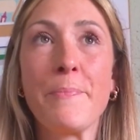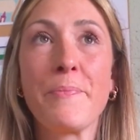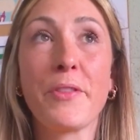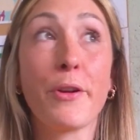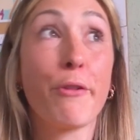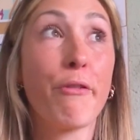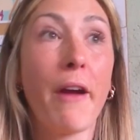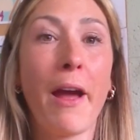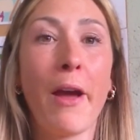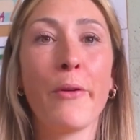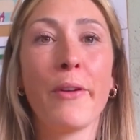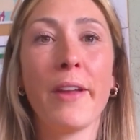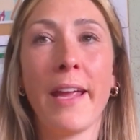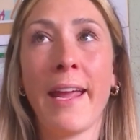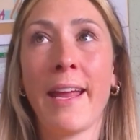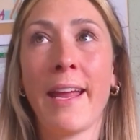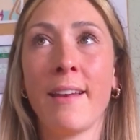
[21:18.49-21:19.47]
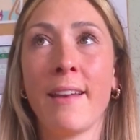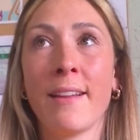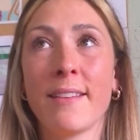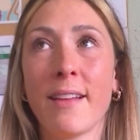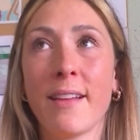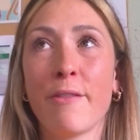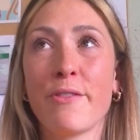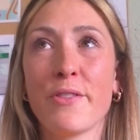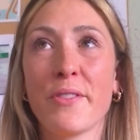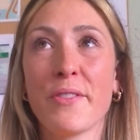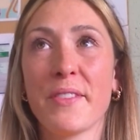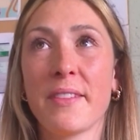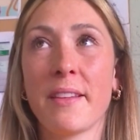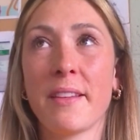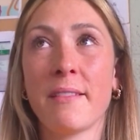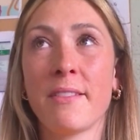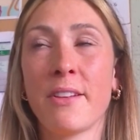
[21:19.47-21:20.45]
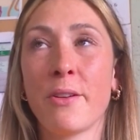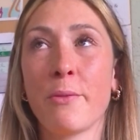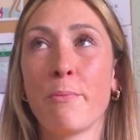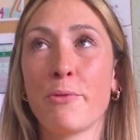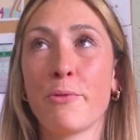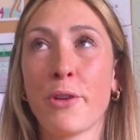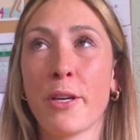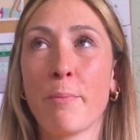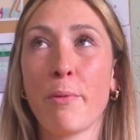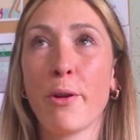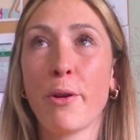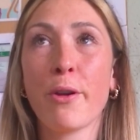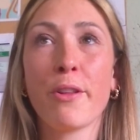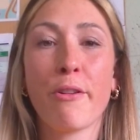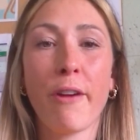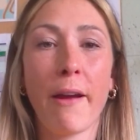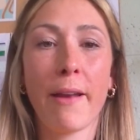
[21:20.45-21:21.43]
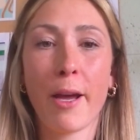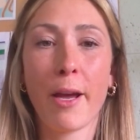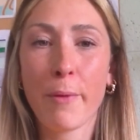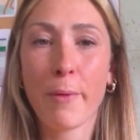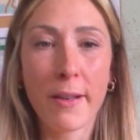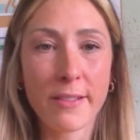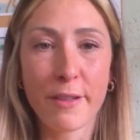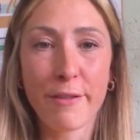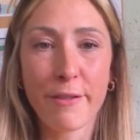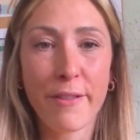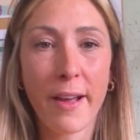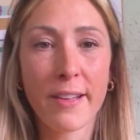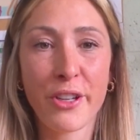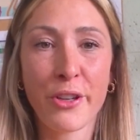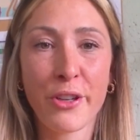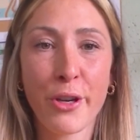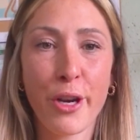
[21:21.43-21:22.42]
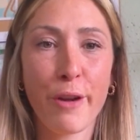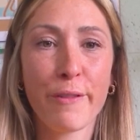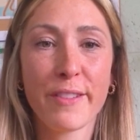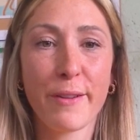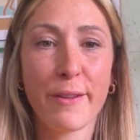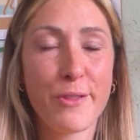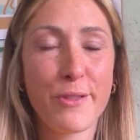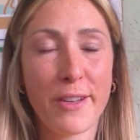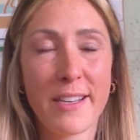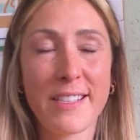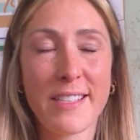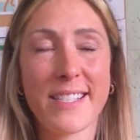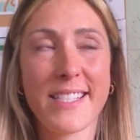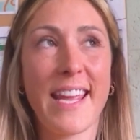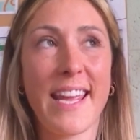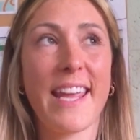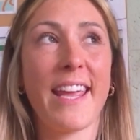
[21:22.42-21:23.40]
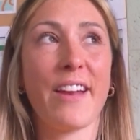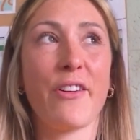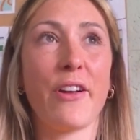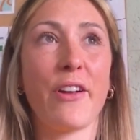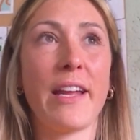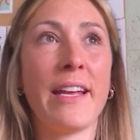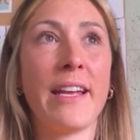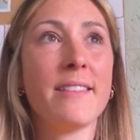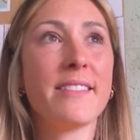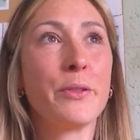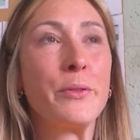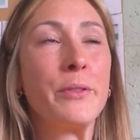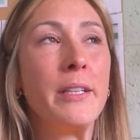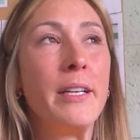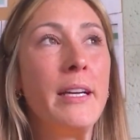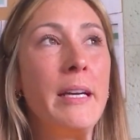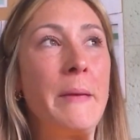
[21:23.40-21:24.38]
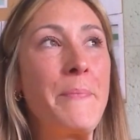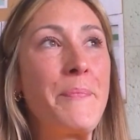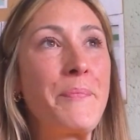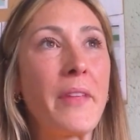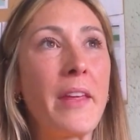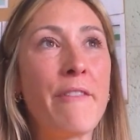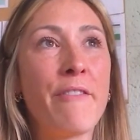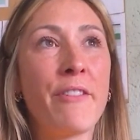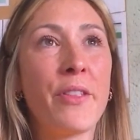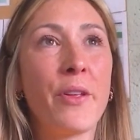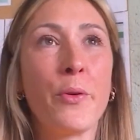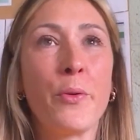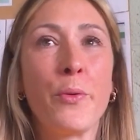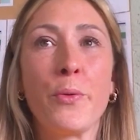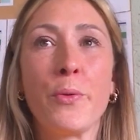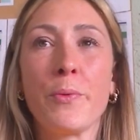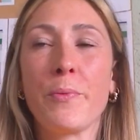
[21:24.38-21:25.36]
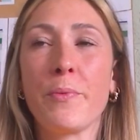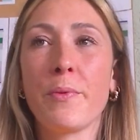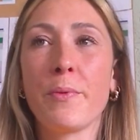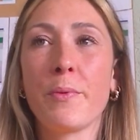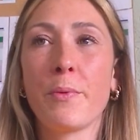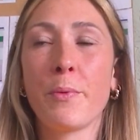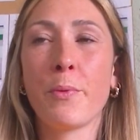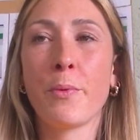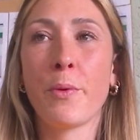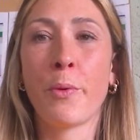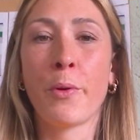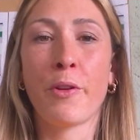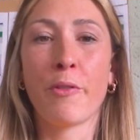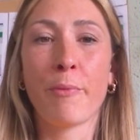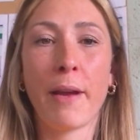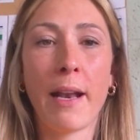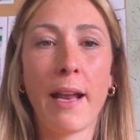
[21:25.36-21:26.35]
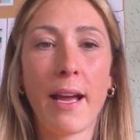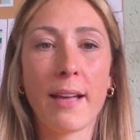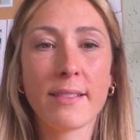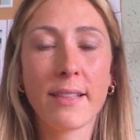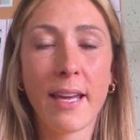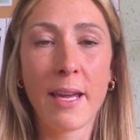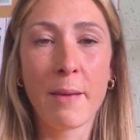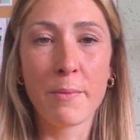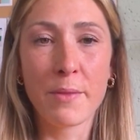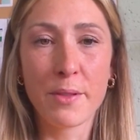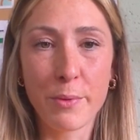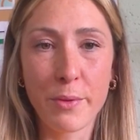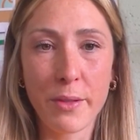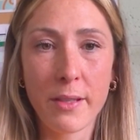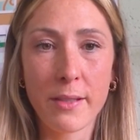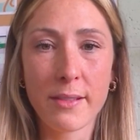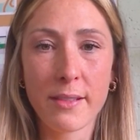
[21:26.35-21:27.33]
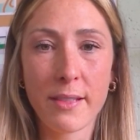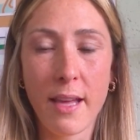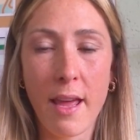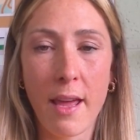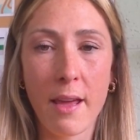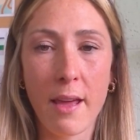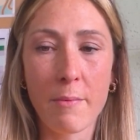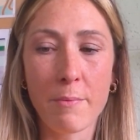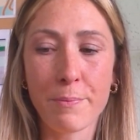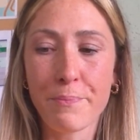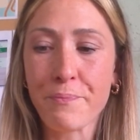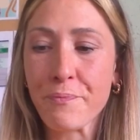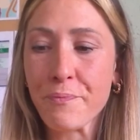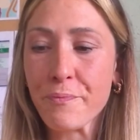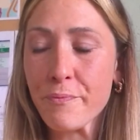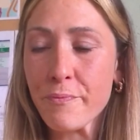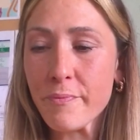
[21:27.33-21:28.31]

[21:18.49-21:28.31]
crowd in, instead of just, you know, trying to blur the crowd out because it affects your nerves. I was trying to just take it all in. So even though one of my last games was in